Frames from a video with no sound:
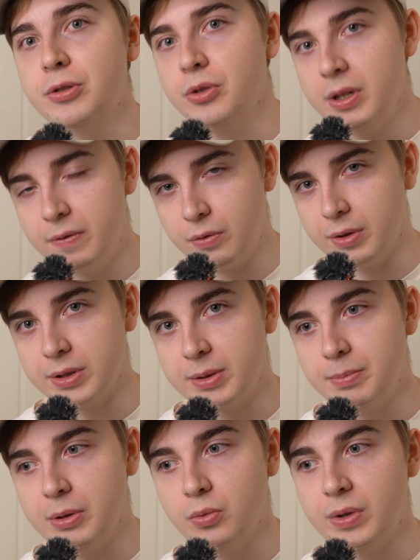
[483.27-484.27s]
the difference
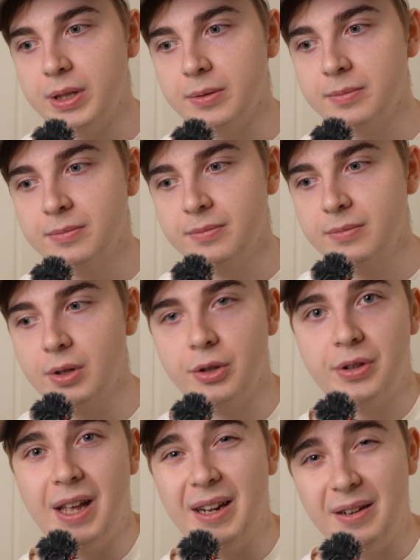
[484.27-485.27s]
between a
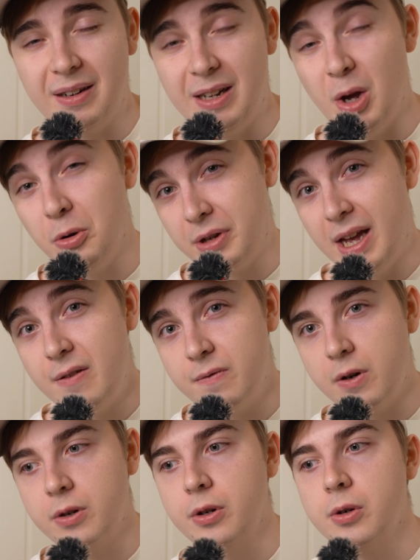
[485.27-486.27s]
technically okay
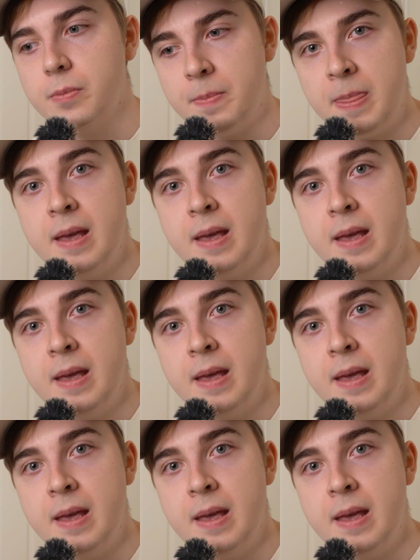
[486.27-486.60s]
photo